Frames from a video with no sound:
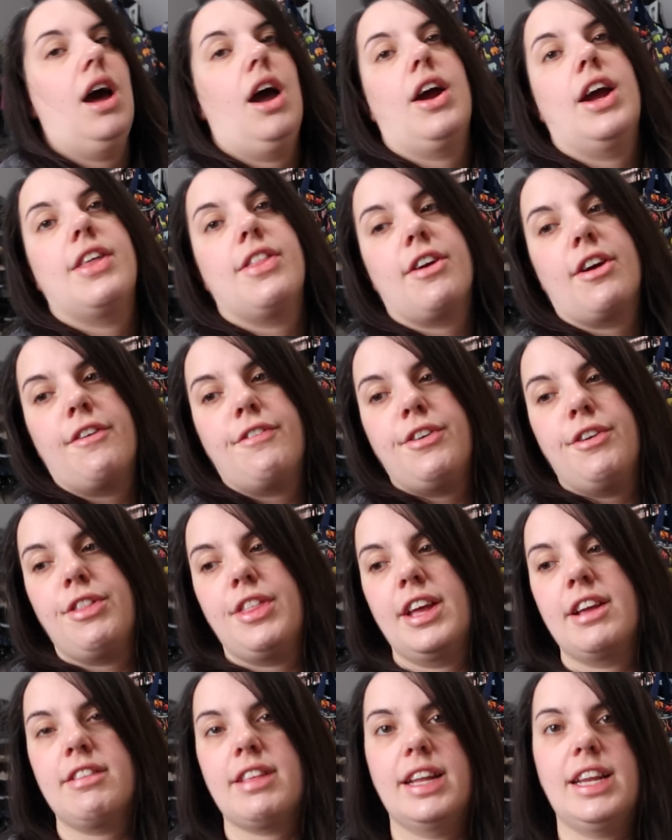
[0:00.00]
Alright, there are a few
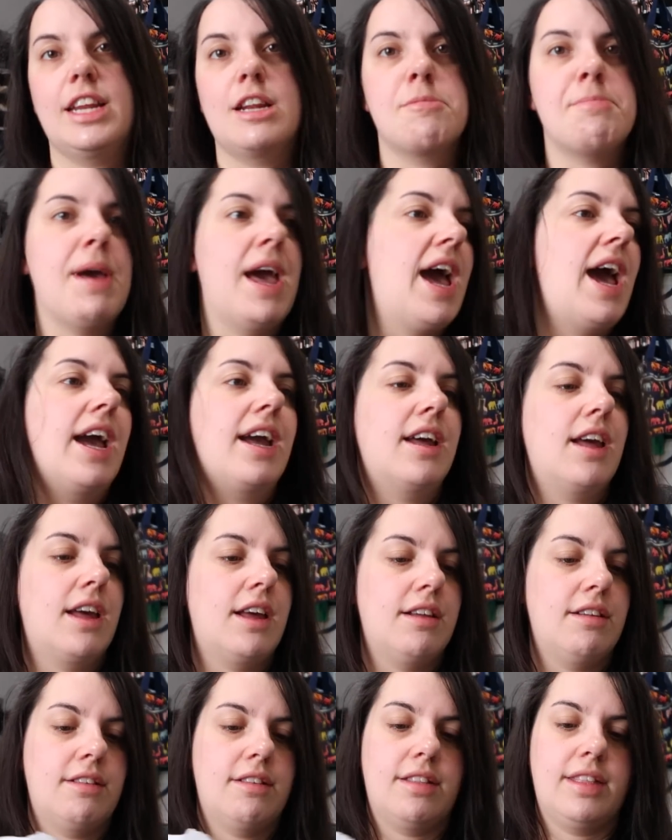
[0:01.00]
things I need a bag
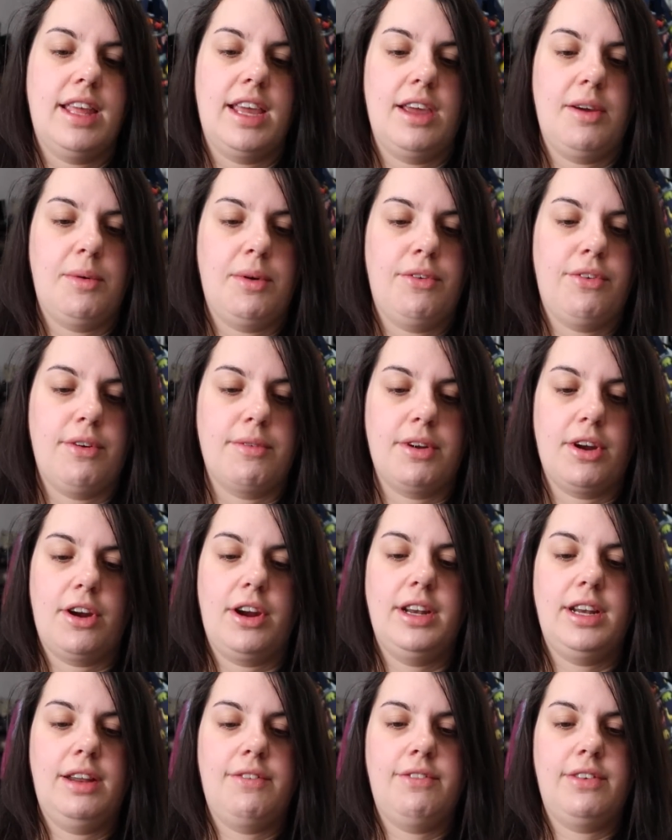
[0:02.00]
because they were from
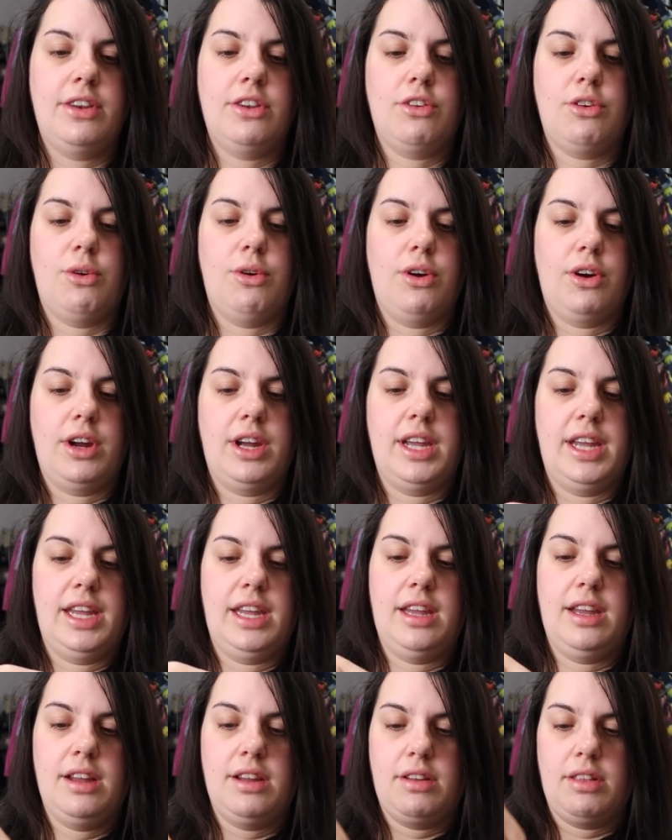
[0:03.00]
current
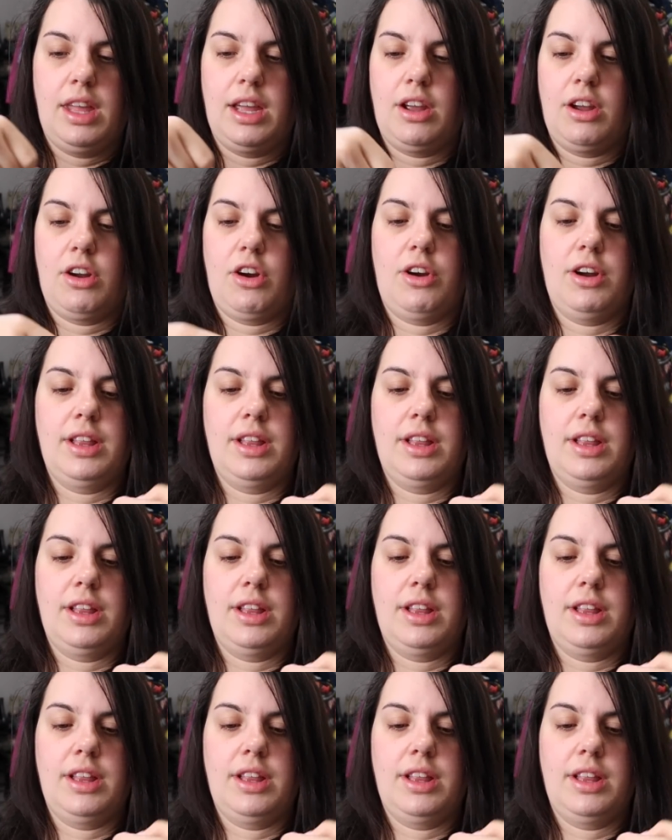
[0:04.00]
inventory, like